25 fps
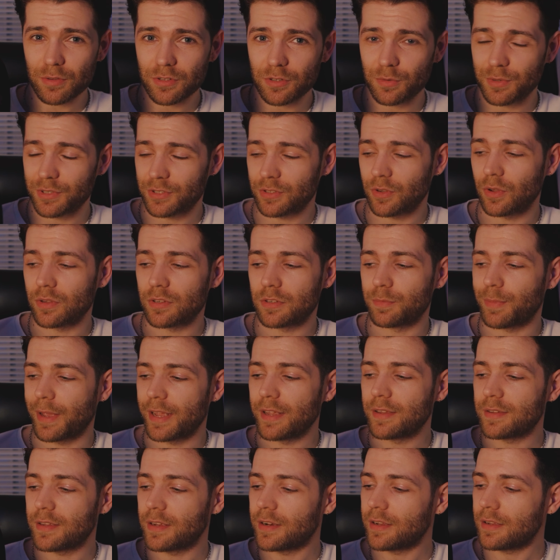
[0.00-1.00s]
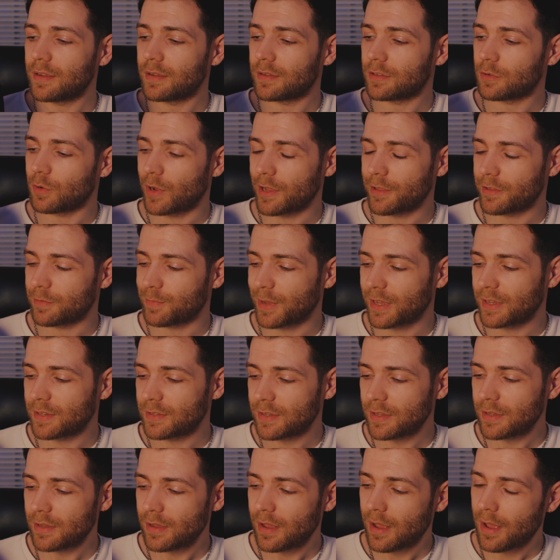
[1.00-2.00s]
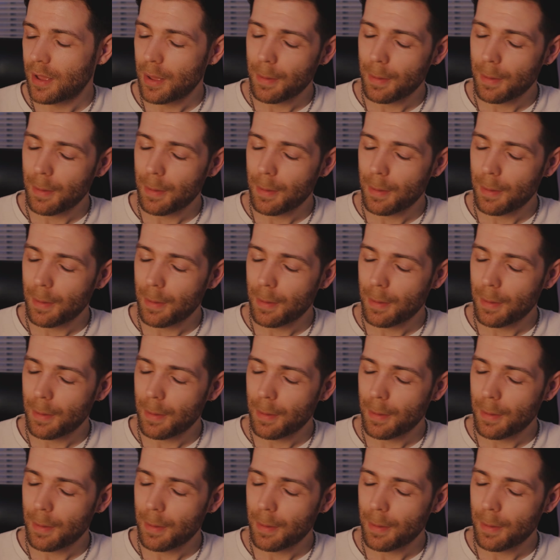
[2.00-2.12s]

so it's got space in it, quite spacey,